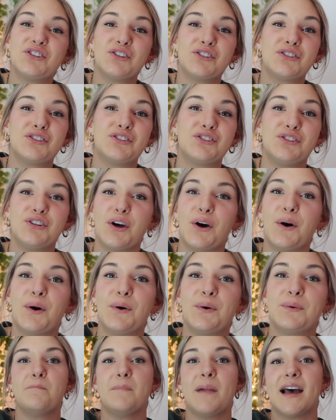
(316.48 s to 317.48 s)
just
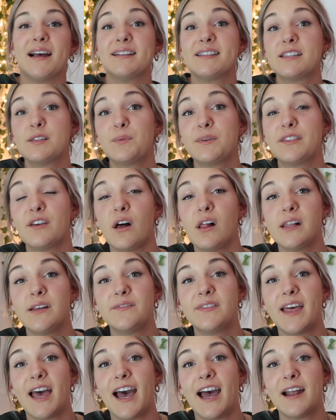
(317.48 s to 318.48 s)
don't mess with all
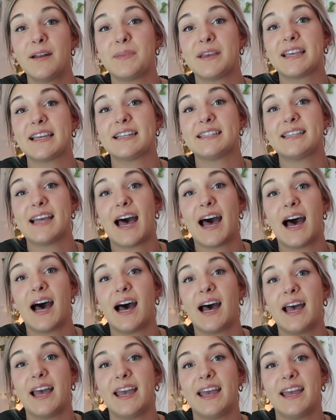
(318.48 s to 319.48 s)
of that because
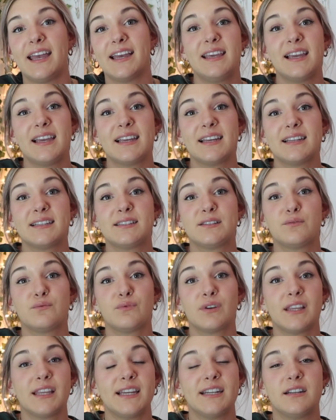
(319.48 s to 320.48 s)
I think it's
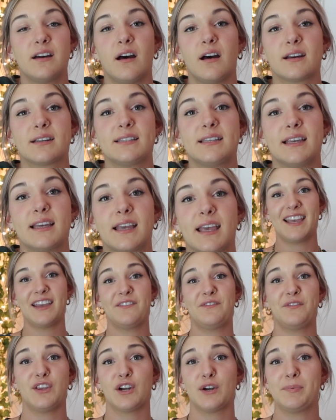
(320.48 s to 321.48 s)
really toxic.
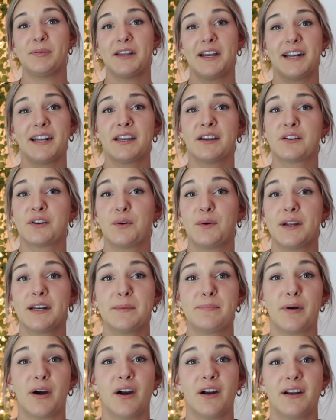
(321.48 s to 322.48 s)
If you're planning on going
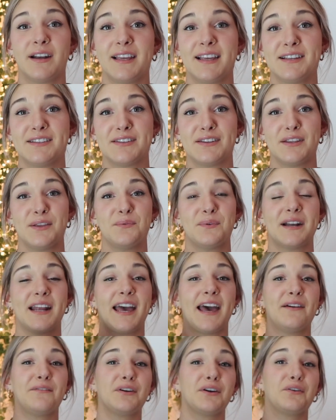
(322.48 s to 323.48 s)
to parties and you want to
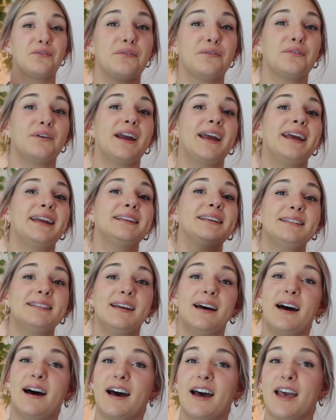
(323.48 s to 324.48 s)
have a great
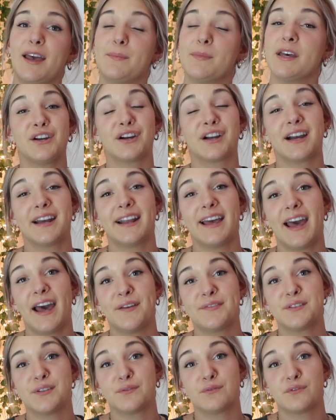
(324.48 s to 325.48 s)
time, you're gonna
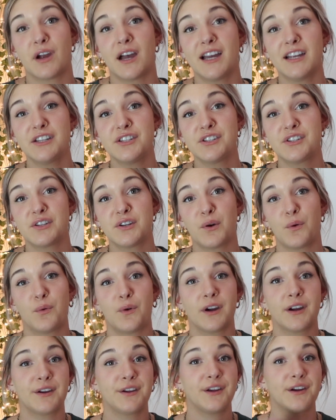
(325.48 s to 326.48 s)
have to rush
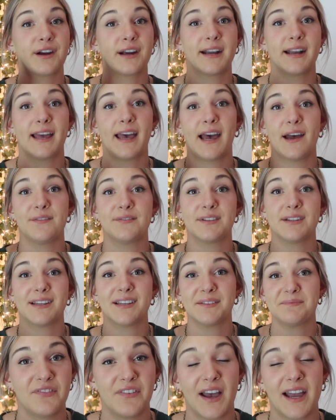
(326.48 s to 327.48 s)
or you're gonna have
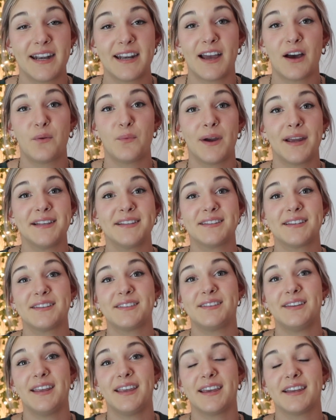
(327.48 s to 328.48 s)
to find out ways to
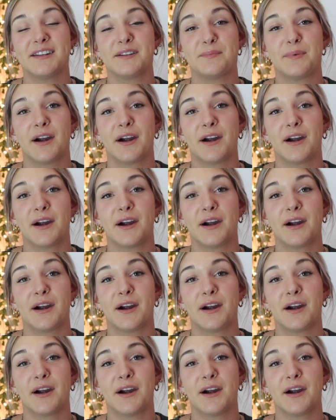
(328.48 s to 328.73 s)
sneak into